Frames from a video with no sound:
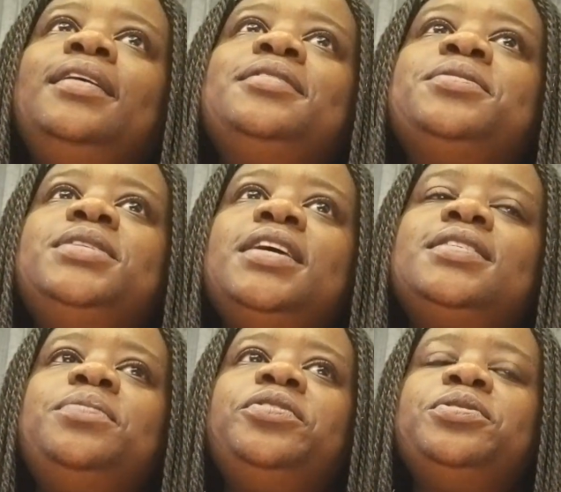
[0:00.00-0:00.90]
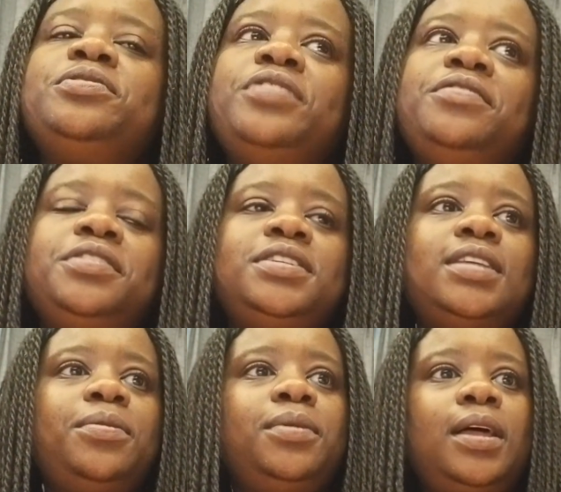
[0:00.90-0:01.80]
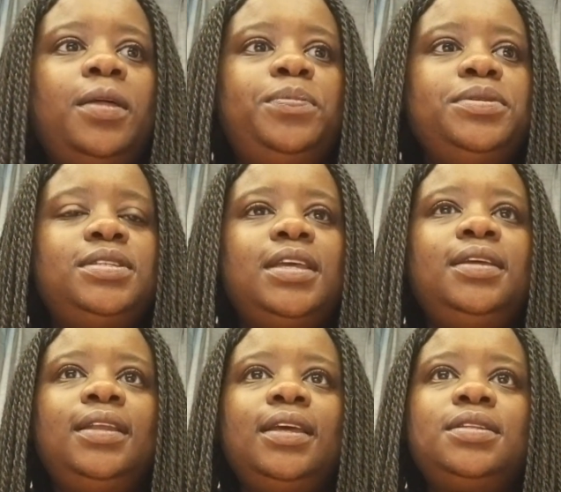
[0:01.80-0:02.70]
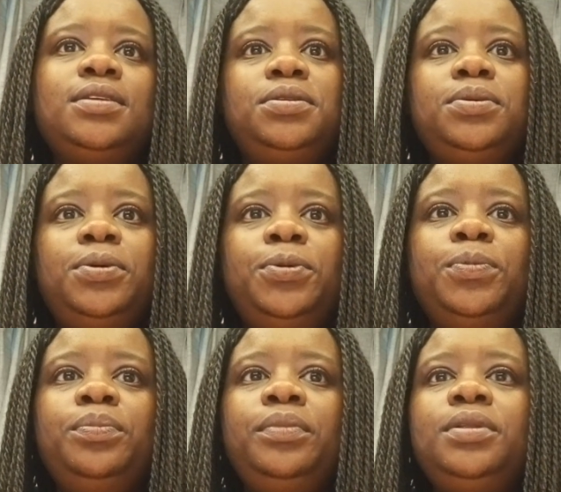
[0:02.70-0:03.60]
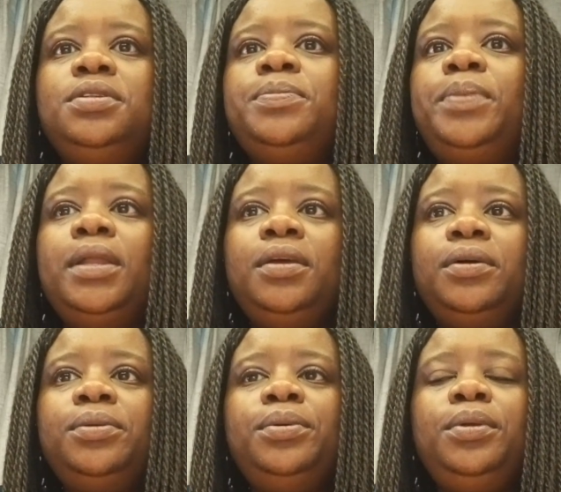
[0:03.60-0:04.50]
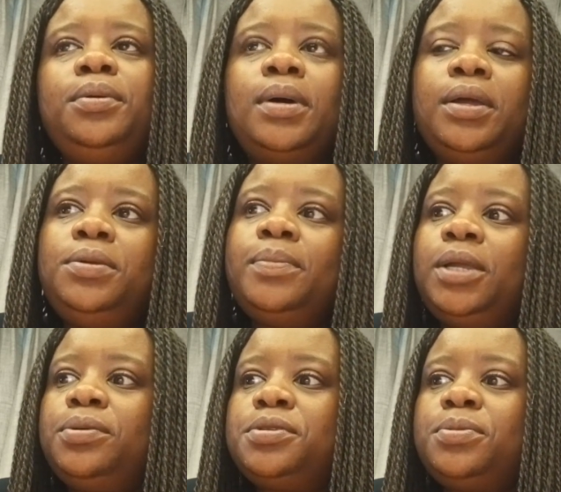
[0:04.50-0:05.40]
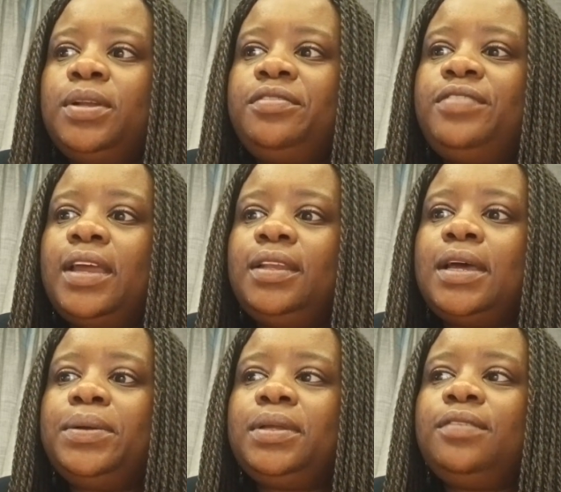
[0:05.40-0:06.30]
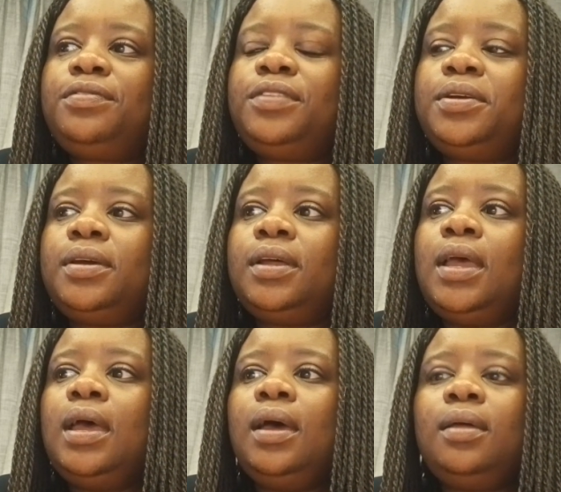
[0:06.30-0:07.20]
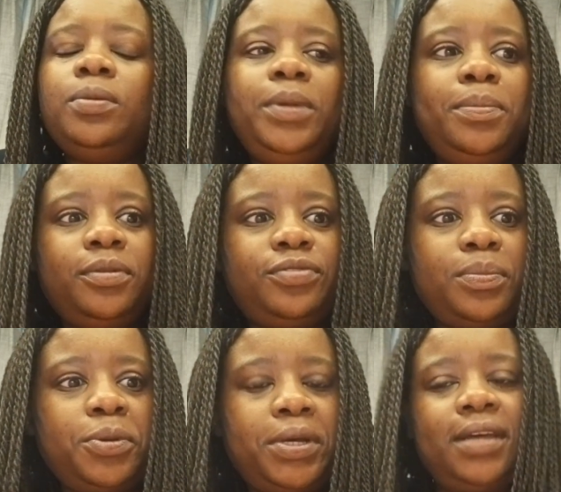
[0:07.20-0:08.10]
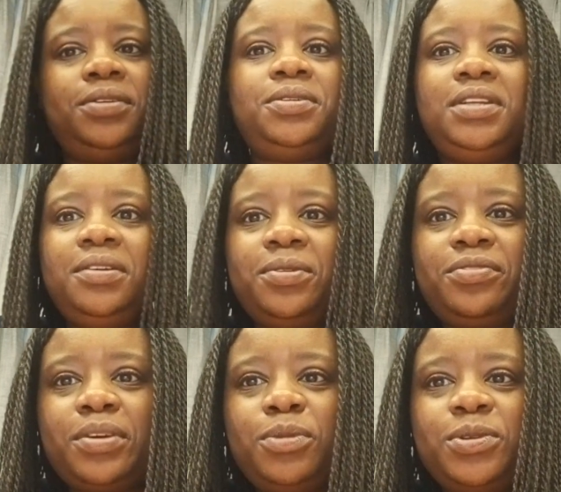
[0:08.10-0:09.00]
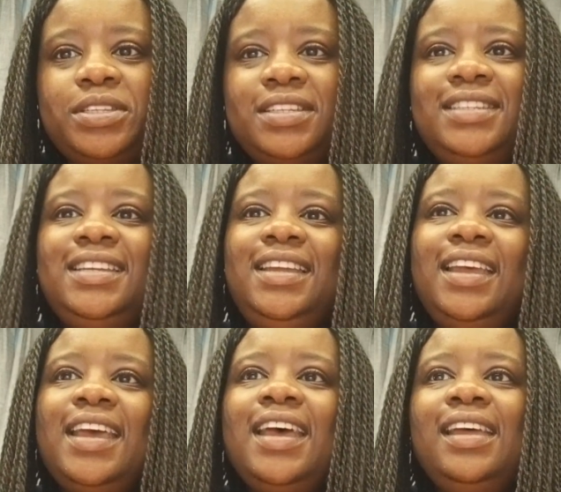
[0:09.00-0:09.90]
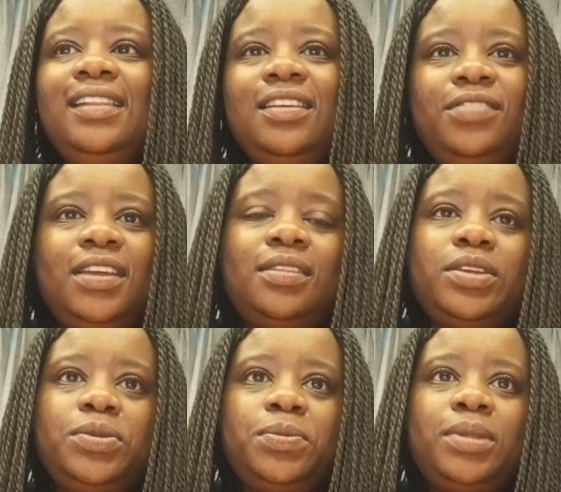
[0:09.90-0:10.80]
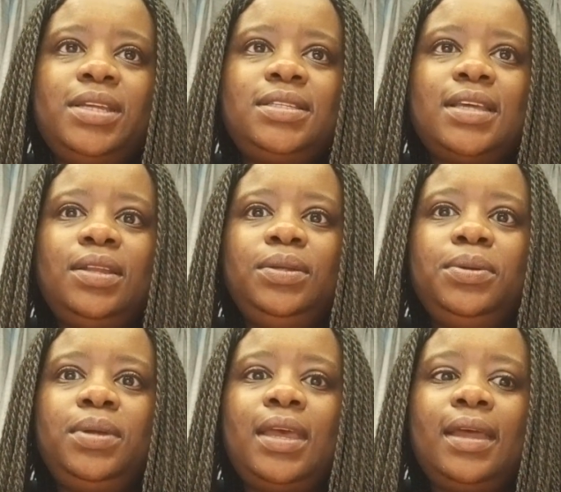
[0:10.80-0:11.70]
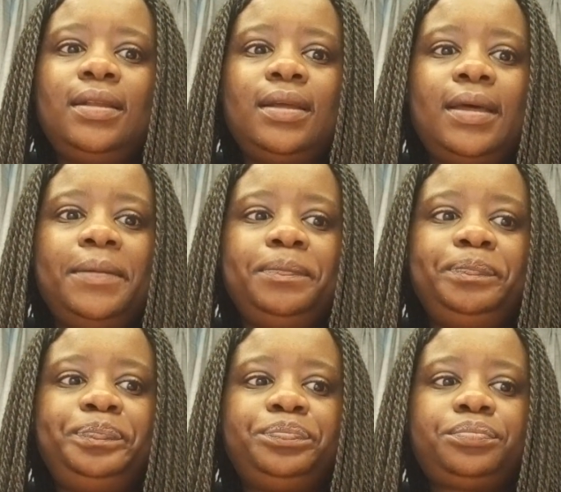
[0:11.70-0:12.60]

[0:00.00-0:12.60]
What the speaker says: so take some of those favorites that will help you stay connected to home. Depending on who you are, you might also want to find out if there are other people from your country or from your city living in the new place that you can